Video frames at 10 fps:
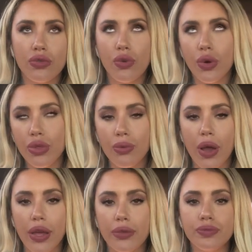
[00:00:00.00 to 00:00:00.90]
fourth
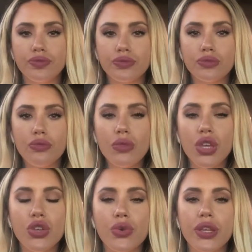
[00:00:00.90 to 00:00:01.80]
run,
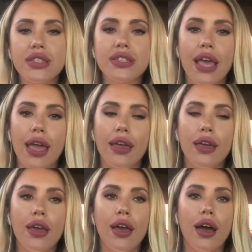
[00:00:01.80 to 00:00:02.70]
you can say,
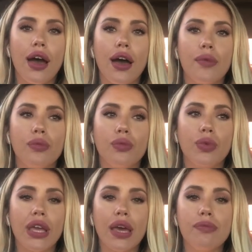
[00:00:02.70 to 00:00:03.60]

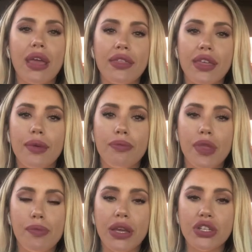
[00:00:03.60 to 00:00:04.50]
we had made
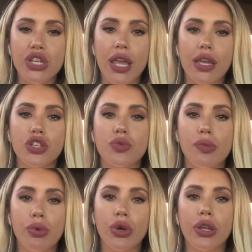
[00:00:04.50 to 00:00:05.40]
the bit change. We
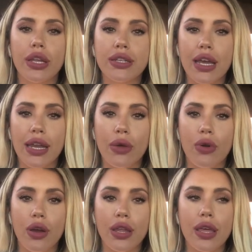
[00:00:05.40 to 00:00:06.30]
put a tie down
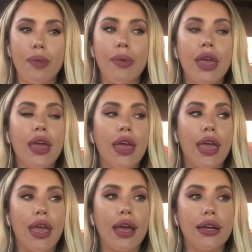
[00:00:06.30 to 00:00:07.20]
on him,
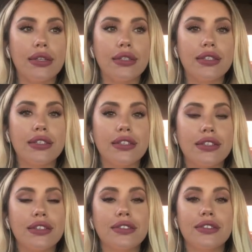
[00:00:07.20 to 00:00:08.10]
and
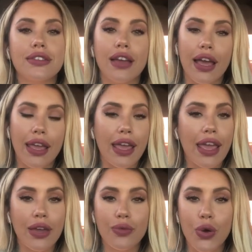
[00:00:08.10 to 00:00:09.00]
I
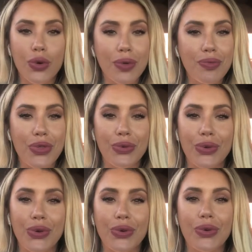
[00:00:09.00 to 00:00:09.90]
hand rode him
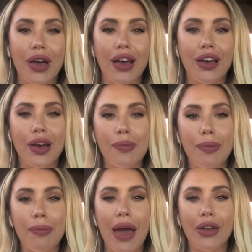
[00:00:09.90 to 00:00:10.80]
through a
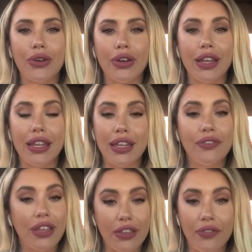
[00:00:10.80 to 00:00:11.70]
pattern, and
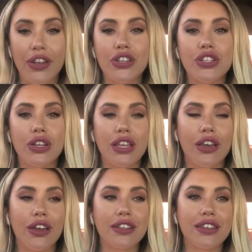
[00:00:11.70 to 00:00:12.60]
he finished it. He
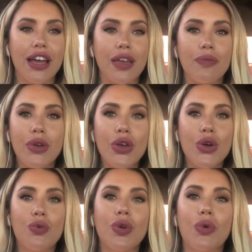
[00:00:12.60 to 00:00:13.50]
got a time.
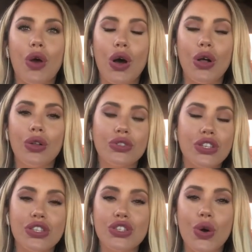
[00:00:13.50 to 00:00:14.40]
We were all
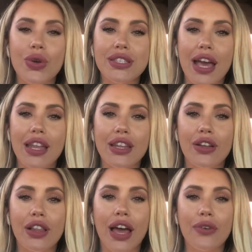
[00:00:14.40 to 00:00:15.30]
just so excited
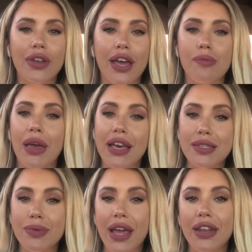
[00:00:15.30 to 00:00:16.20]
on cloud nine. My
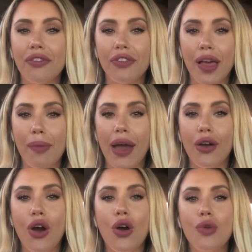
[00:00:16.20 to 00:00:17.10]
husband had to fly back
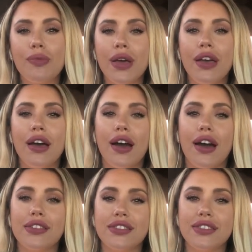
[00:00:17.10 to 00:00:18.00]
home
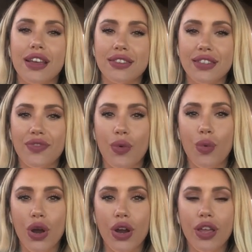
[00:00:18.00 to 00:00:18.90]
to Texas for
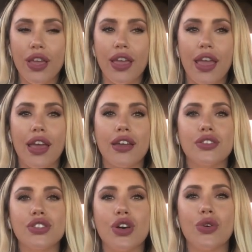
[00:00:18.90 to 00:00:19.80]
work,
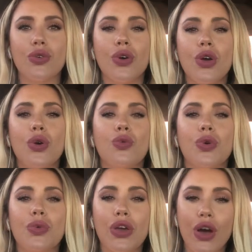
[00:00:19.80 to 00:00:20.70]
and so
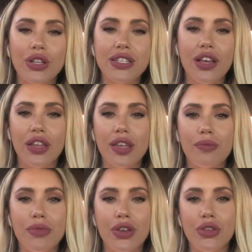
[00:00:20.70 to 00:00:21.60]
when we called to tell
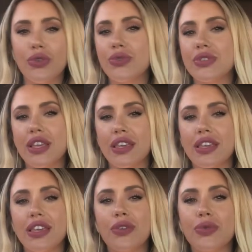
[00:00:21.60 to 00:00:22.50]
him the news, like,
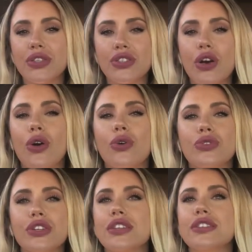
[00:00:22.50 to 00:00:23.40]
he was so
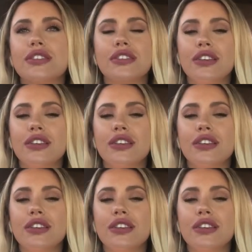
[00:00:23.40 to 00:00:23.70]
just,